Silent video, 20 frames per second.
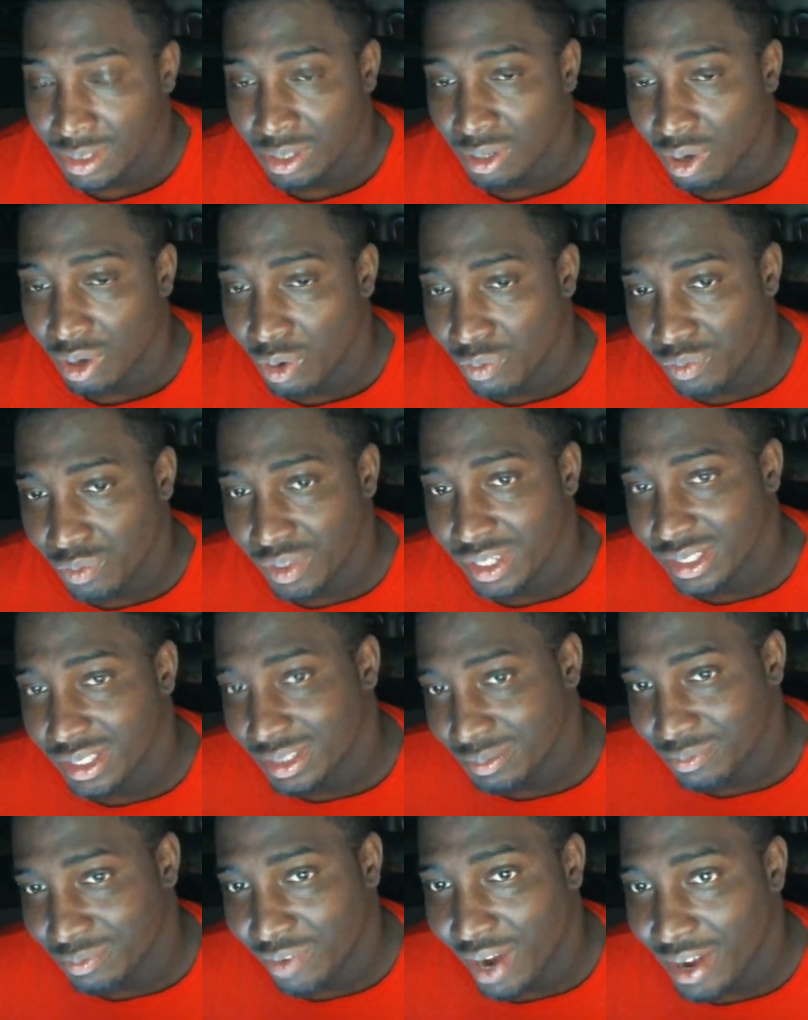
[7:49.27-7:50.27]
Hopefully, it's
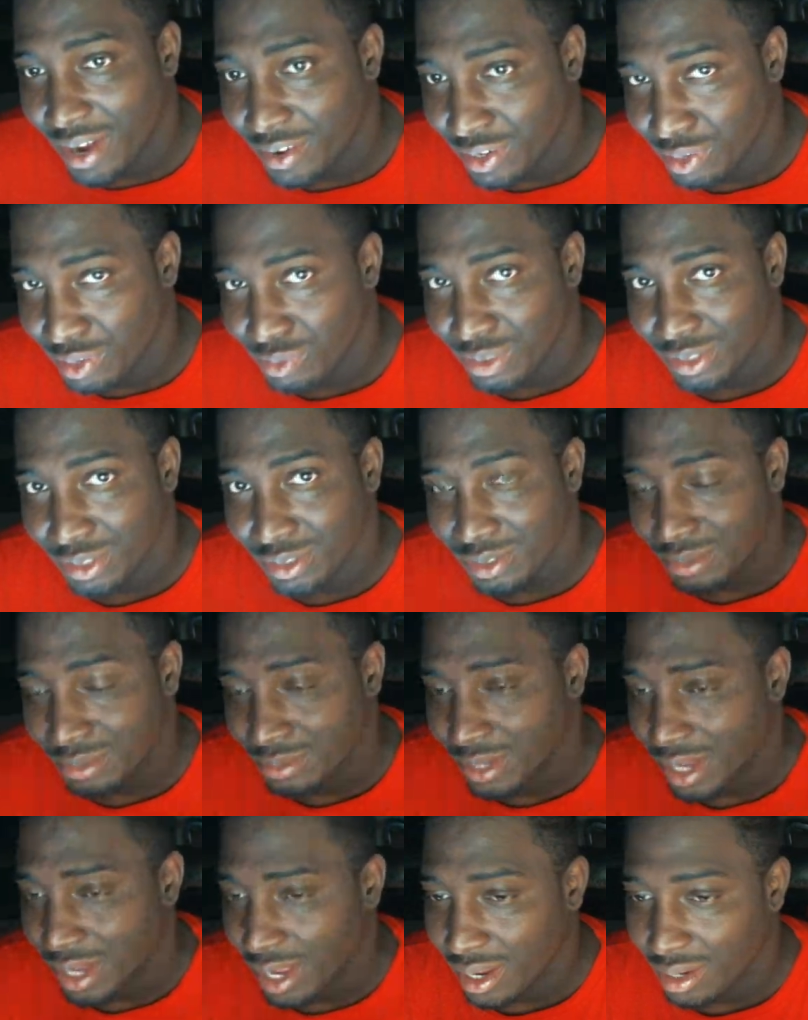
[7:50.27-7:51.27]
some fire units.
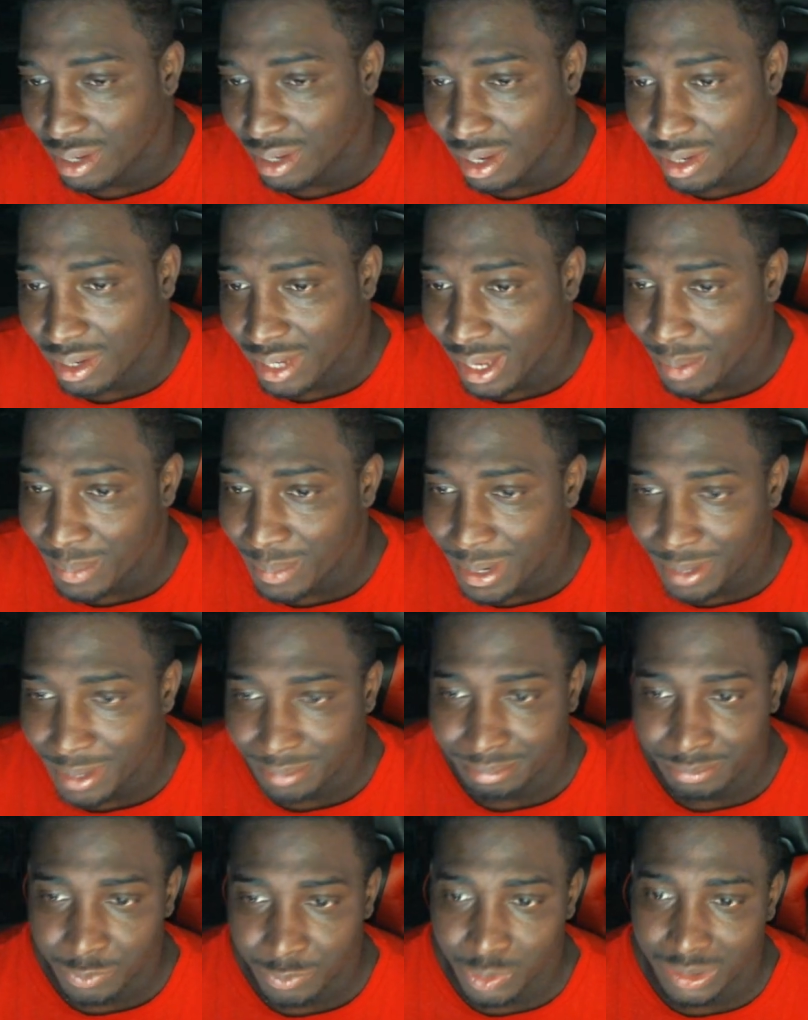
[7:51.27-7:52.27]
And uh, yeah, man,
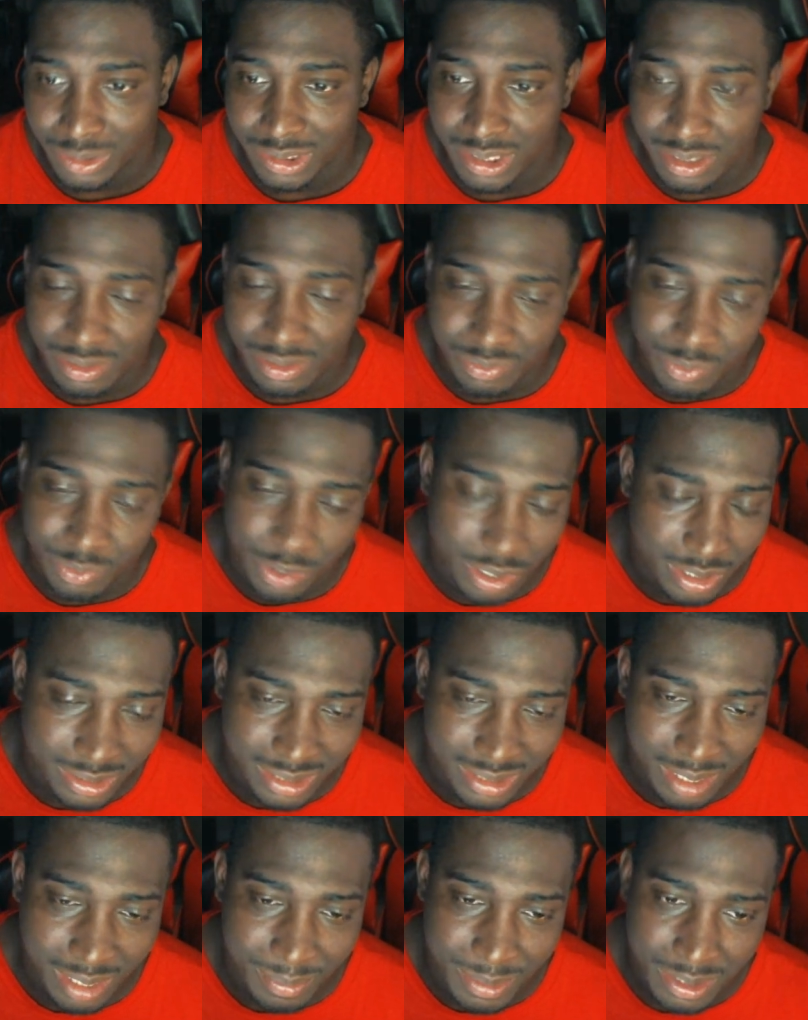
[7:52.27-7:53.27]
we'll see if we're gonna
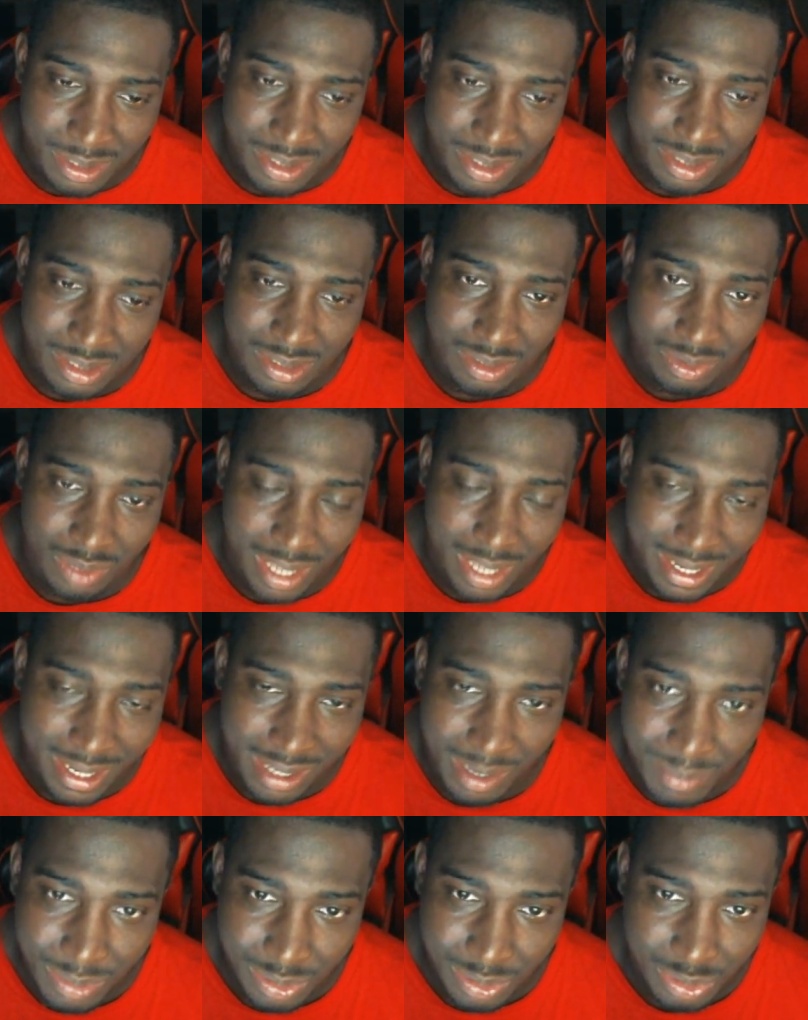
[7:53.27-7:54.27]
summon. So like,
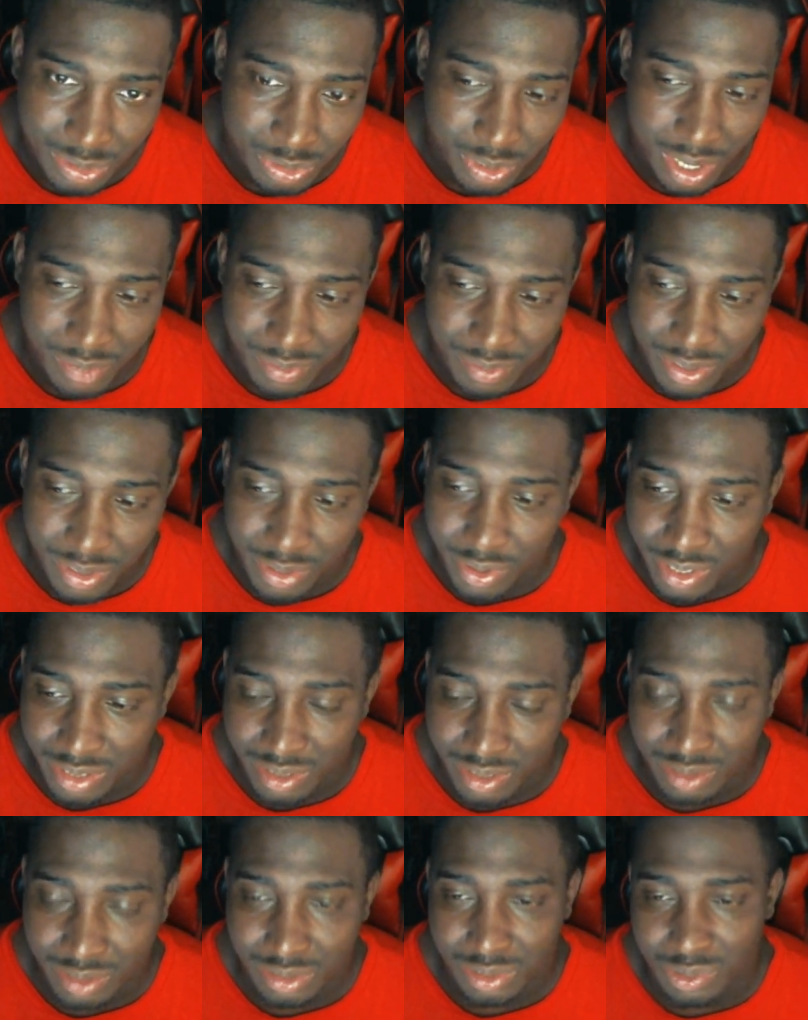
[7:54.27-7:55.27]
comment, subscribe if you haven't already
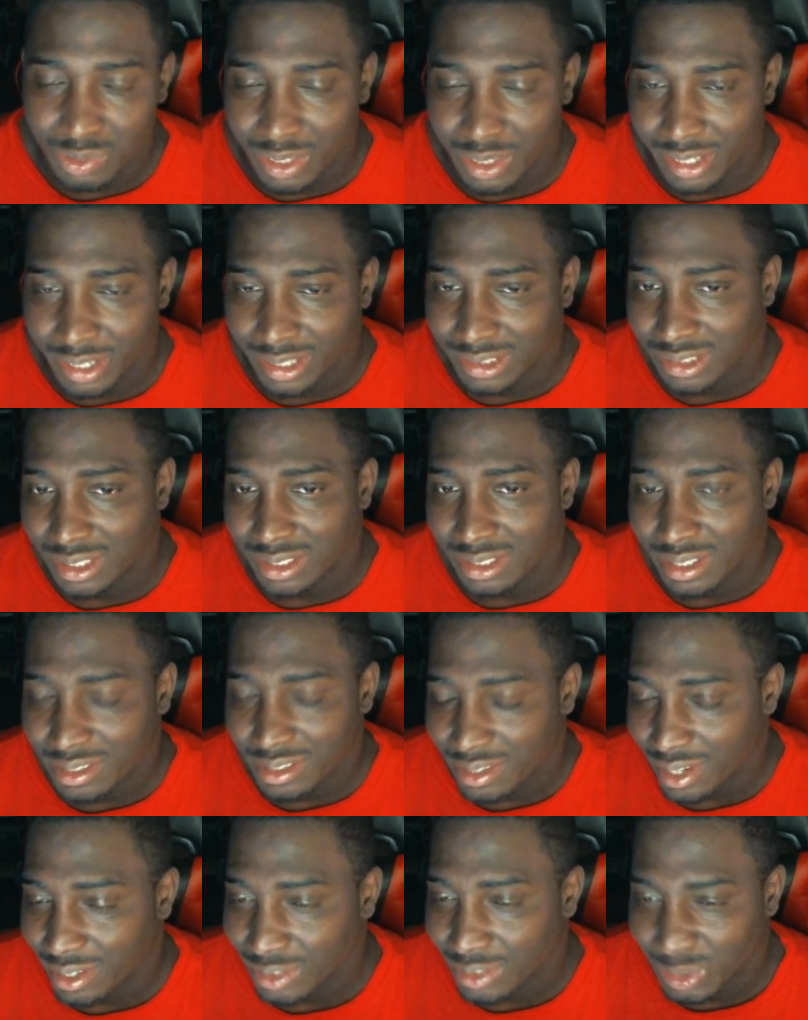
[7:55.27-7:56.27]
done so. Like I said, thank you
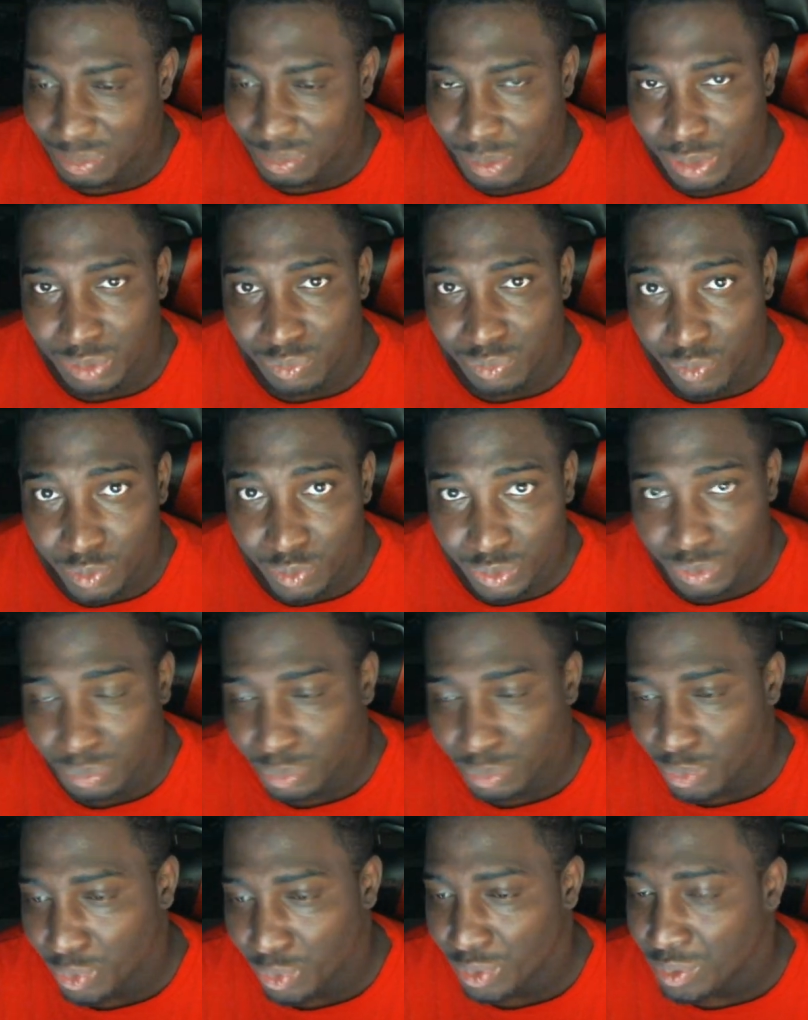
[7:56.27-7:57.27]
guys so much for the
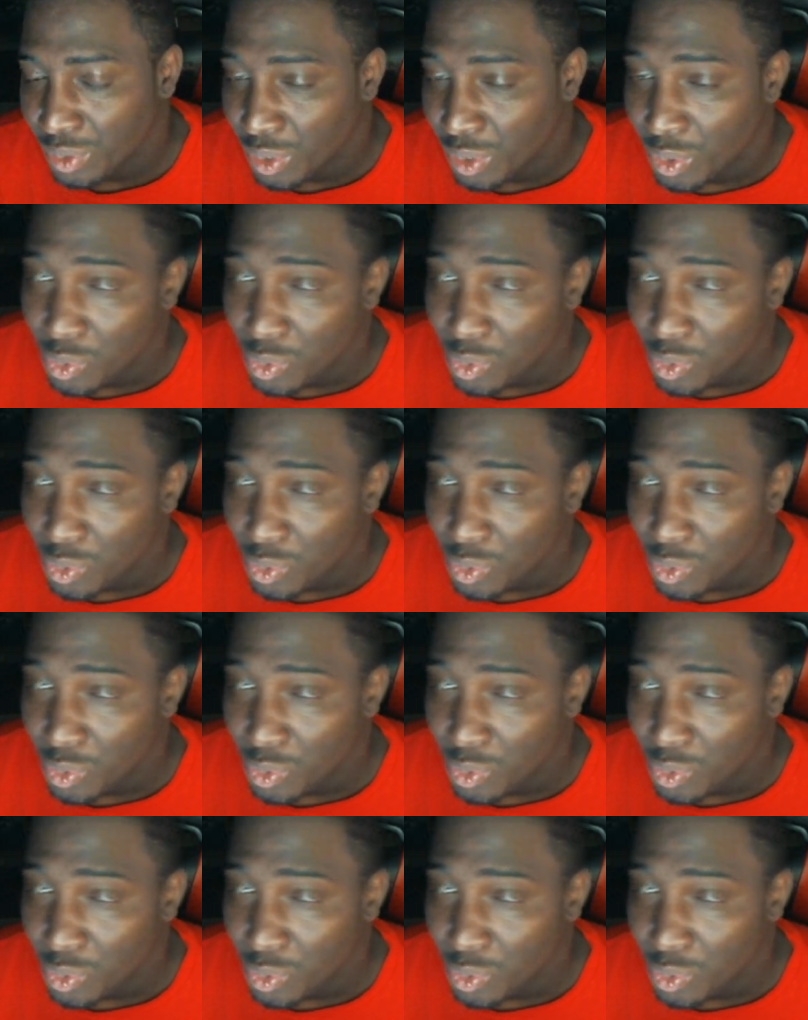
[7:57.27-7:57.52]
support.